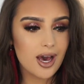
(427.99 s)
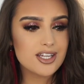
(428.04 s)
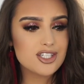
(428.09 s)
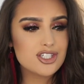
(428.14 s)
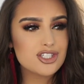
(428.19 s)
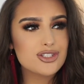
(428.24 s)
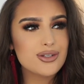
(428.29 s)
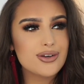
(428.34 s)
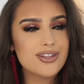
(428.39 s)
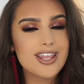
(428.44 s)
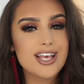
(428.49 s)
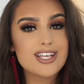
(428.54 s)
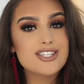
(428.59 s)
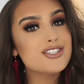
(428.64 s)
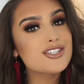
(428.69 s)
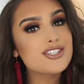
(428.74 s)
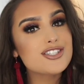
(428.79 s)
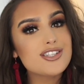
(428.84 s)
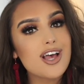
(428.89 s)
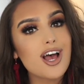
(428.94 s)
I just thought
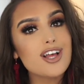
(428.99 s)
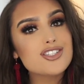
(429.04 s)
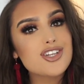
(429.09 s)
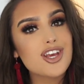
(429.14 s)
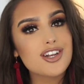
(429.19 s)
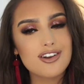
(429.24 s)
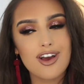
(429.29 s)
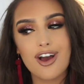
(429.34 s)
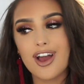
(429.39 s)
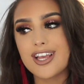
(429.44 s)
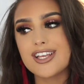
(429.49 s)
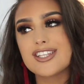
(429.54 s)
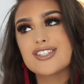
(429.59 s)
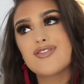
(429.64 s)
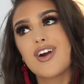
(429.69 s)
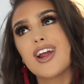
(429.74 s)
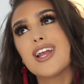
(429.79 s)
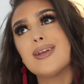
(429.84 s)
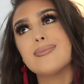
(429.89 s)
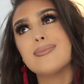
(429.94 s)
that's just such a
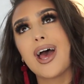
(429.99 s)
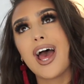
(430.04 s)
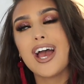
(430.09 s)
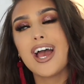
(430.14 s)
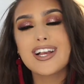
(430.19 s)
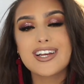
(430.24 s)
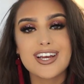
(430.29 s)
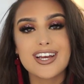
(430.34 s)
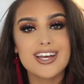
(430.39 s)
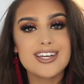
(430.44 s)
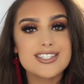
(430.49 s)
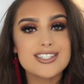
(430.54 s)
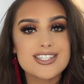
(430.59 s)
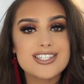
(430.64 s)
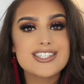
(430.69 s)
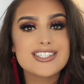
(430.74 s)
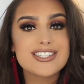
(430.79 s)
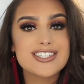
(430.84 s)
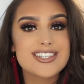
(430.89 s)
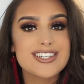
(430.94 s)
nice rain mac
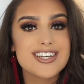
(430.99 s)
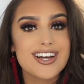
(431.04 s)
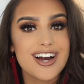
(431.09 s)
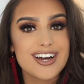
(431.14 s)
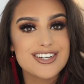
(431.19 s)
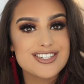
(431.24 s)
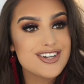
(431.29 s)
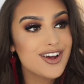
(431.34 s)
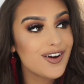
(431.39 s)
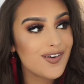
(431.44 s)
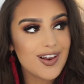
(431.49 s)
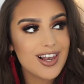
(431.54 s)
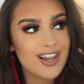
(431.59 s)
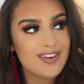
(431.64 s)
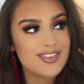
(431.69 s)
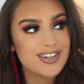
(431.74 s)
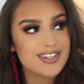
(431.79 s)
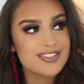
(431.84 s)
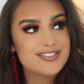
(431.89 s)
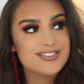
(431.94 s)
and I don't know I
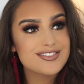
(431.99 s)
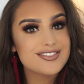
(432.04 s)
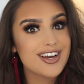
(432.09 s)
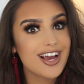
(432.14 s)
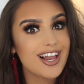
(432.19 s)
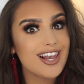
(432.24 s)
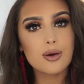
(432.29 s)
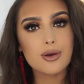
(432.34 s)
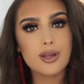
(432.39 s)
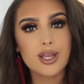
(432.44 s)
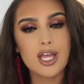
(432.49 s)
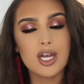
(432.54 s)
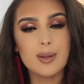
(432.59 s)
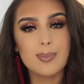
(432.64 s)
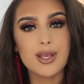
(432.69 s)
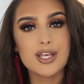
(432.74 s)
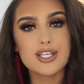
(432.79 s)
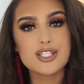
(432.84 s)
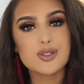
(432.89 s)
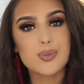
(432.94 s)
love it I'm getting a
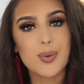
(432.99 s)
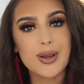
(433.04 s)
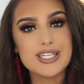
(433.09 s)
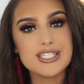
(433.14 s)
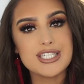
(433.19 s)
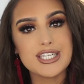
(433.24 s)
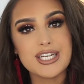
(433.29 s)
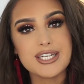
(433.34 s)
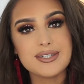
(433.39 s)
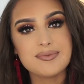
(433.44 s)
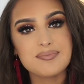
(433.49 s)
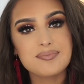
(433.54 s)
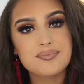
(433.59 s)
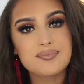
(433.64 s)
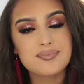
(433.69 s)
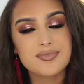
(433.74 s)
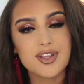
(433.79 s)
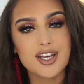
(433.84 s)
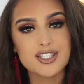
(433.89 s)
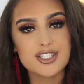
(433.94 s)
bit sweaty
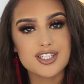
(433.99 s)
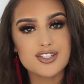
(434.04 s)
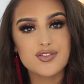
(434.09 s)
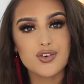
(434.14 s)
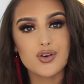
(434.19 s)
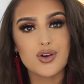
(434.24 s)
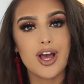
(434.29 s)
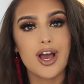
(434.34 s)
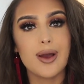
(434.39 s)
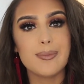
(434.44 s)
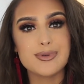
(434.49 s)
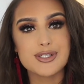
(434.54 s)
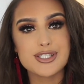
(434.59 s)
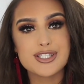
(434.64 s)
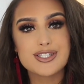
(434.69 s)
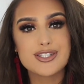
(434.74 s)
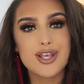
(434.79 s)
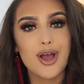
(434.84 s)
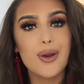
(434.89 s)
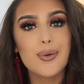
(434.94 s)
I just feel like I'm
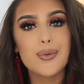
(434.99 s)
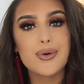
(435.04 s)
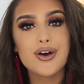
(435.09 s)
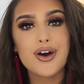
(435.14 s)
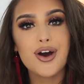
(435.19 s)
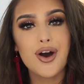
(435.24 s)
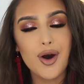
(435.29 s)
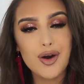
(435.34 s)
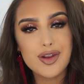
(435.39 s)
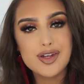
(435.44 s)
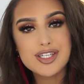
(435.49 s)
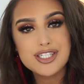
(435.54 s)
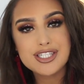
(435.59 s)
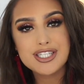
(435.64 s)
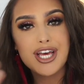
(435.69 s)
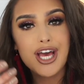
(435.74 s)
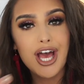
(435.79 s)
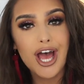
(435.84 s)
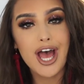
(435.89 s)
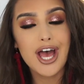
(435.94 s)
just so
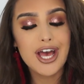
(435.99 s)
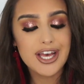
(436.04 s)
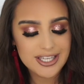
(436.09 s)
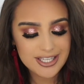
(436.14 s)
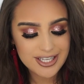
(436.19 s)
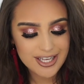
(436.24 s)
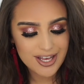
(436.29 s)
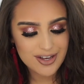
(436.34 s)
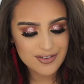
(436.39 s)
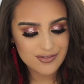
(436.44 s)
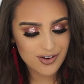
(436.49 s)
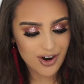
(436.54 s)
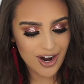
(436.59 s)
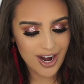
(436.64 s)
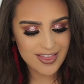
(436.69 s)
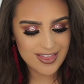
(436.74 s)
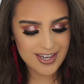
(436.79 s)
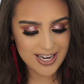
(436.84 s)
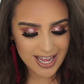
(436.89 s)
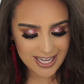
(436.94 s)
hot ah.
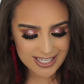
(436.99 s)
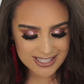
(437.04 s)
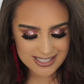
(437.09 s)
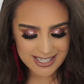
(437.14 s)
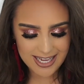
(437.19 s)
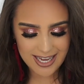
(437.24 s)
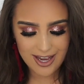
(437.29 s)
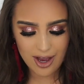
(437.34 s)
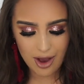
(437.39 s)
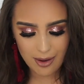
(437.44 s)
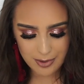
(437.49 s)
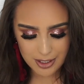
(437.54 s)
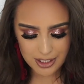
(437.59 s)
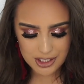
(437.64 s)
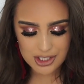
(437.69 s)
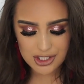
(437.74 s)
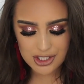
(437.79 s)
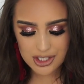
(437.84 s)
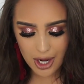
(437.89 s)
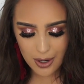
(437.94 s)
right the next thing I'm going
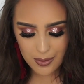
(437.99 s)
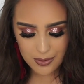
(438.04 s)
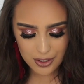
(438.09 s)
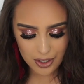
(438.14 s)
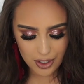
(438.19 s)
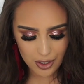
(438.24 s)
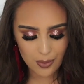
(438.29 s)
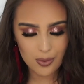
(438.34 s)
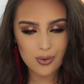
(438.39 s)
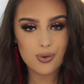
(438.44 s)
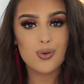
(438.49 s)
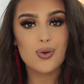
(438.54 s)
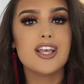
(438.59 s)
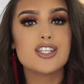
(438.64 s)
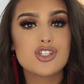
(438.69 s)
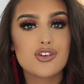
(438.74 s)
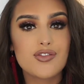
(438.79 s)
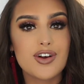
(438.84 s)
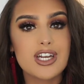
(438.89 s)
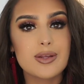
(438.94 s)
to show you
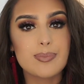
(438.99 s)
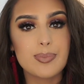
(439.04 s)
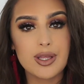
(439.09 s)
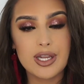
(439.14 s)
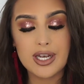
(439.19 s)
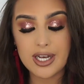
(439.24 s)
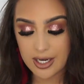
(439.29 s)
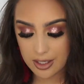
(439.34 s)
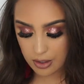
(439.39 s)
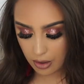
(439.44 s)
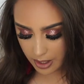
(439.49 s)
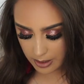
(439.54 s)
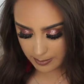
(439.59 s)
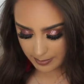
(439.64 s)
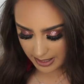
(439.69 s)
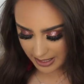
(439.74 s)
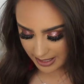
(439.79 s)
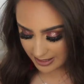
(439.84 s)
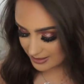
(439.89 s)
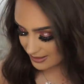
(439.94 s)
it's already been
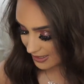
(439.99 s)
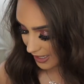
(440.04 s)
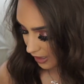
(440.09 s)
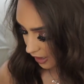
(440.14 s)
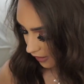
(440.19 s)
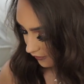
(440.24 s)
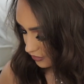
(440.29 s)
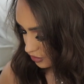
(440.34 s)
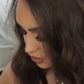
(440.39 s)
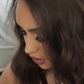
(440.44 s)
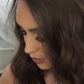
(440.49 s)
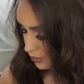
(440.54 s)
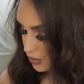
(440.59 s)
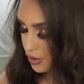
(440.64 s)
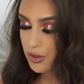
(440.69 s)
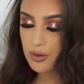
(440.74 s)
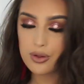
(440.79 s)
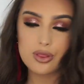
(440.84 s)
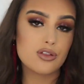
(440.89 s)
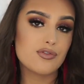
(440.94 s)
nine minutes and I've shown
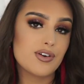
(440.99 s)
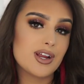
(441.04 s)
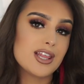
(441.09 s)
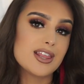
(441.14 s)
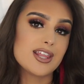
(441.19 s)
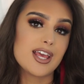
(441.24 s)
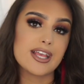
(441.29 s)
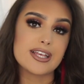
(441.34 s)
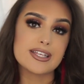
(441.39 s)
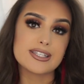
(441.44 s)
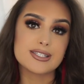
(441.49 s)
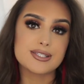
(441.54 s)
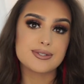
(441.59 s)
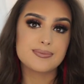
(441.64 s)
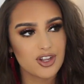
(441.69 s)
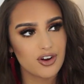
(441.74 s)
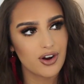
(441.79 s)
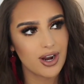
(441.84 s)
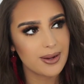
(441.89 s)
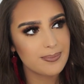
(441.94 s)
you three
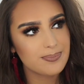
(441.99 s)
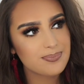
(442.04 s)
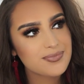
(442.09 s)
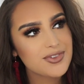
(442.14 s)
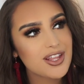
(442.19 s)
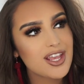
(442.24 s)
things great